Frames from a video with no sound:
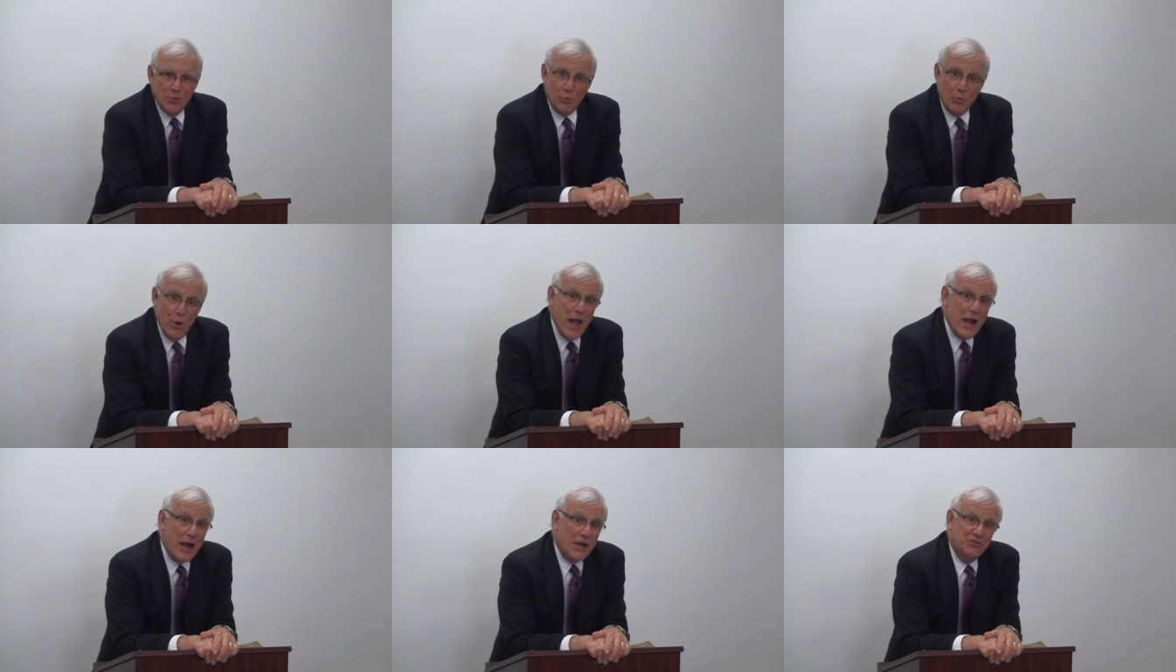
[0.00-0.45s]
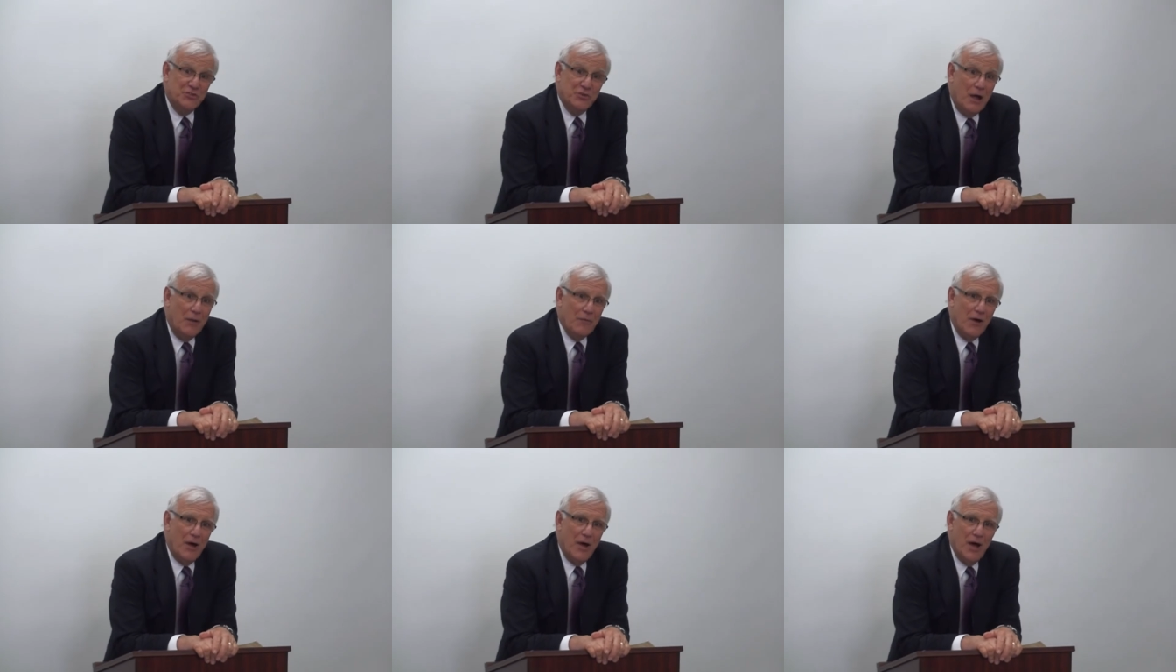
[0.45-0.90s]
wrecks
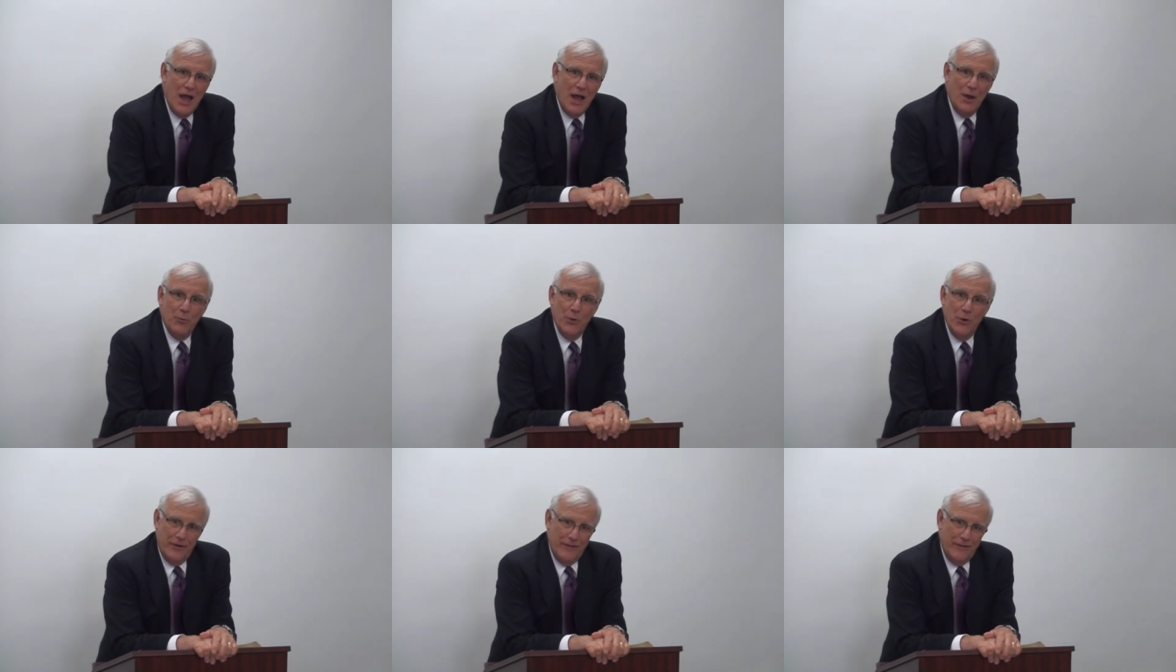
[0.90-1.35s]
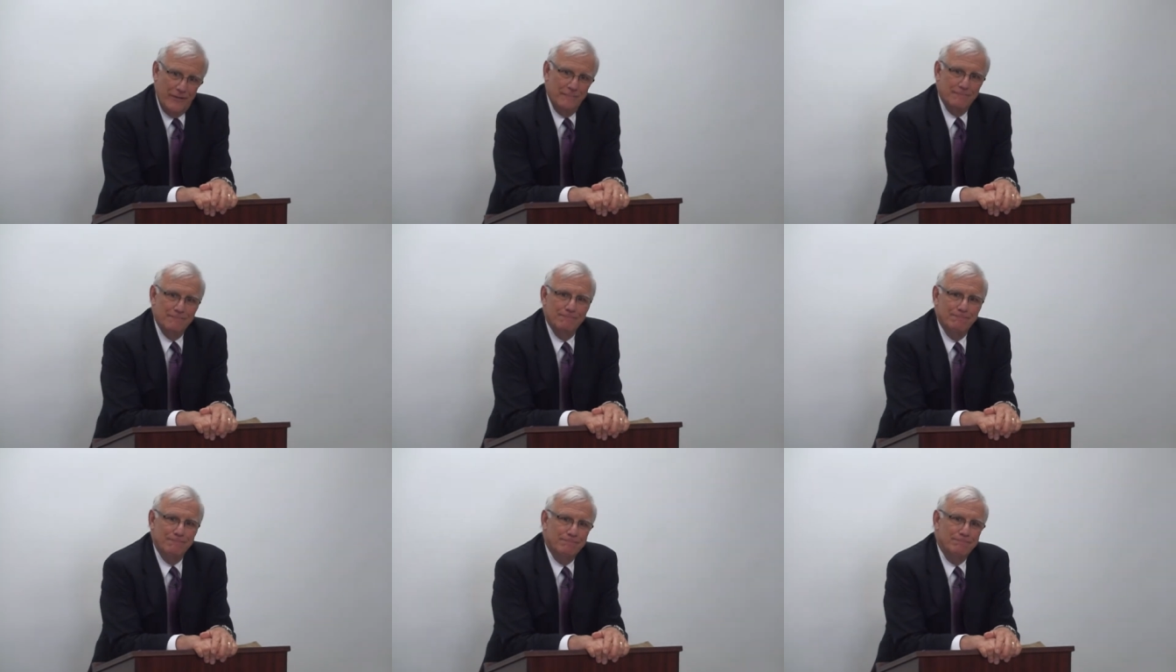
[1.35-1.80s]
on the highway,
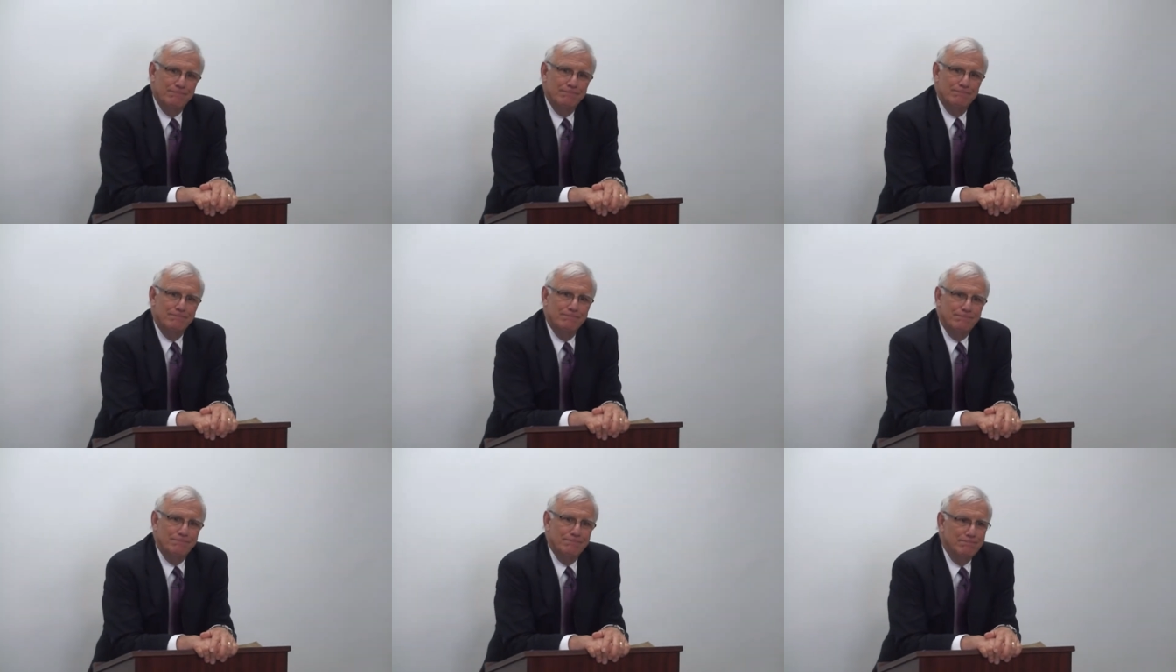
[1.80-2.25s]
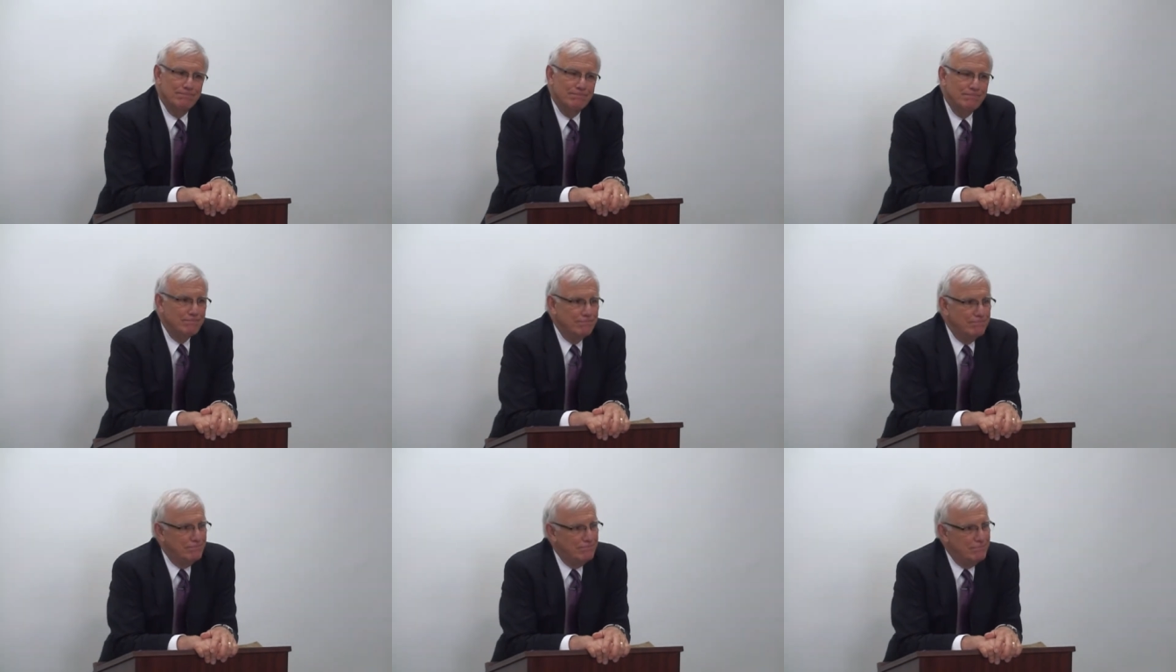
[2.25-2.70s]

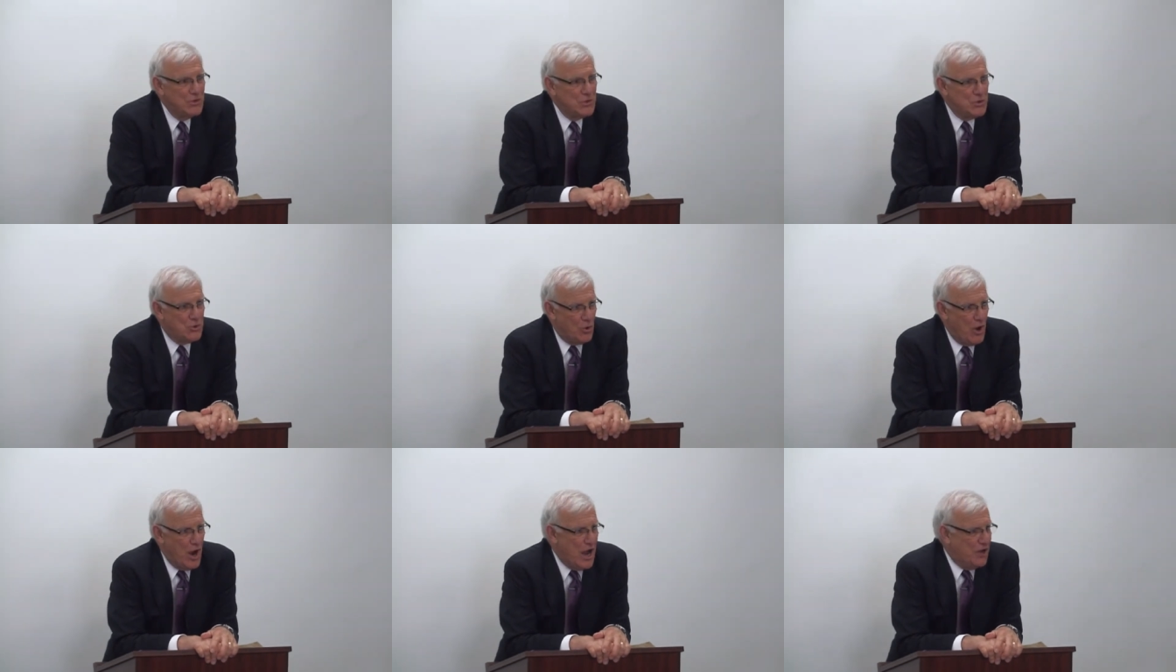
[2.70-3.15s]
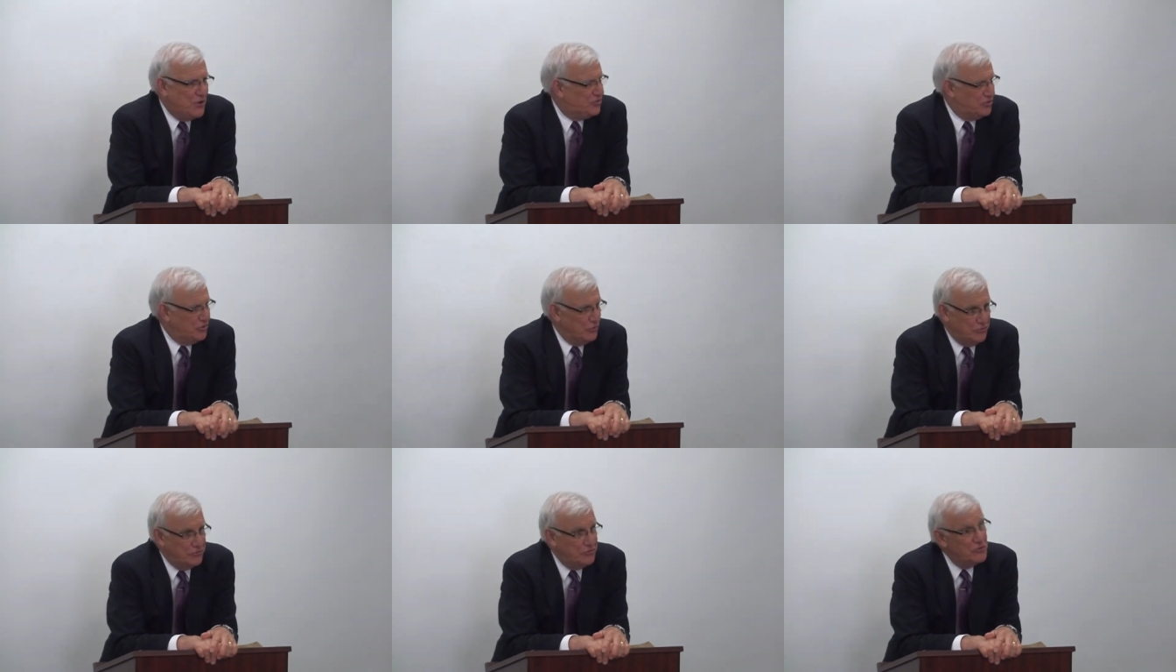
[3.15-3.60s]

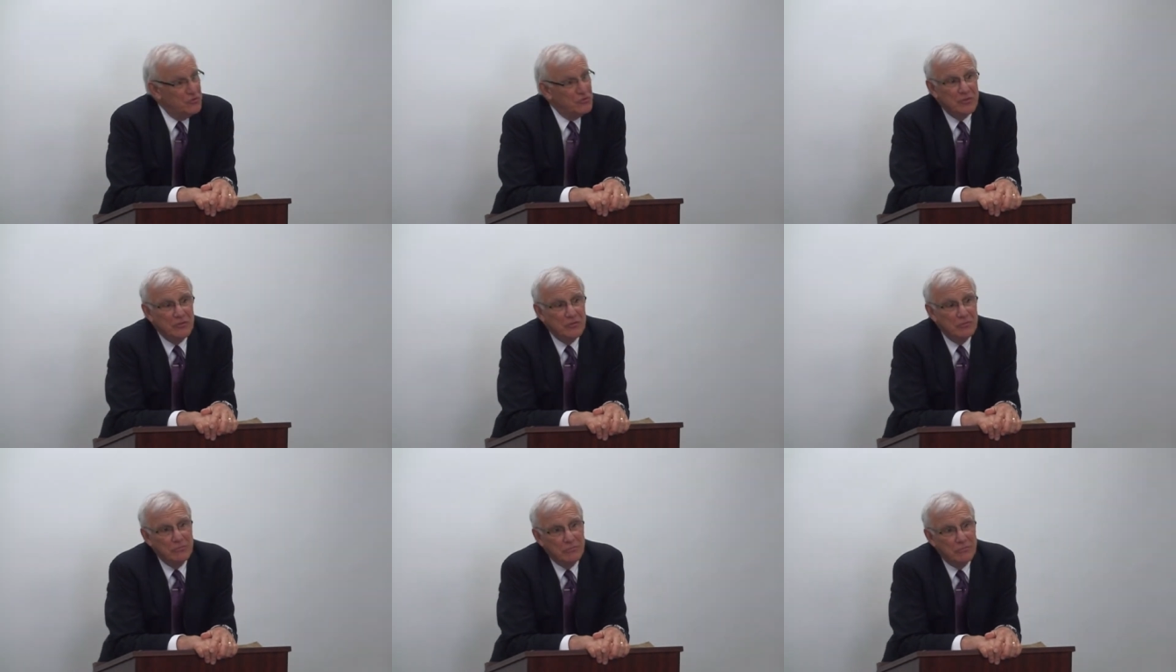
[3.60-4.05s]
crashes